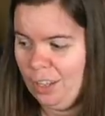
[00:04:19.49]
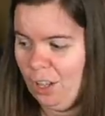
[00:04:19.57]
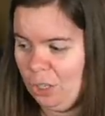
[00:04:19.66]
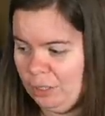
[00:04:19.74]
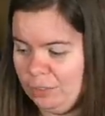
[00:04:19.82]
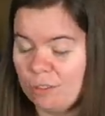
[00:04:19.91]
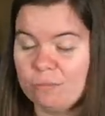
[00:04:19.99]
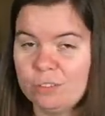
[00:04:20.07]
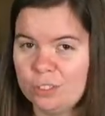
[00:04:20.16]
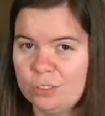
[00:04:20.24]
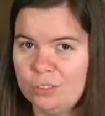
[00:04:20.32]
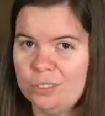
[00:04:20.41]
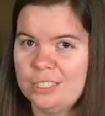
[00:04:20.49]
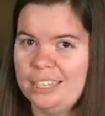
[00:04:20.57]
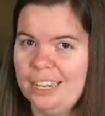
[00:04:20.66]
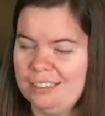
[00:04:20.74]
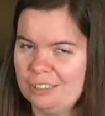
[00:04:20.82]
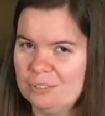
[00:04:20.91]
all of your food
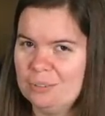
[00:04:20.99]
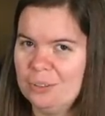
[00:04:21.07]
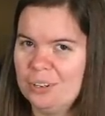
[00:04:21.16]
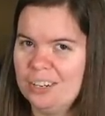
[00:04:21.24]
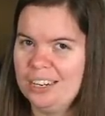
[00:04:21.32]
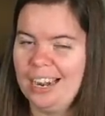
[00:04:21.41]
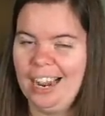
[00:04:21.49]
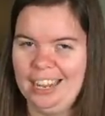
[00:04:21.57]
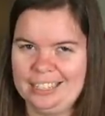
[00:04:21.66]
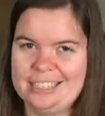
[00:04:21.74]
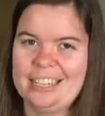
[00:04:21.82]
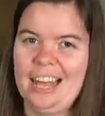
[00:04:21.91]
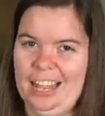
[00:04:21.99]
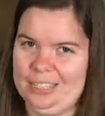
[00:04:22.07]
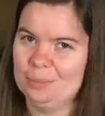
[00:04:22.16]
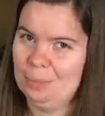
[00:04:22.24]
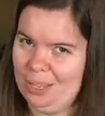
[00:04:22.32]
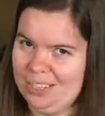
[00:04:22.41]
in the cooler as the
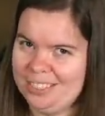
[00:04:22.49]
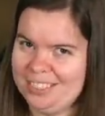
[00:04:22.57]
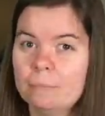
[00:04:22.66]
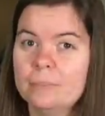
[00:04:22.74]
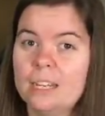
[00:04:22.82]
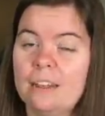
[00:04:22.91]
ice melts.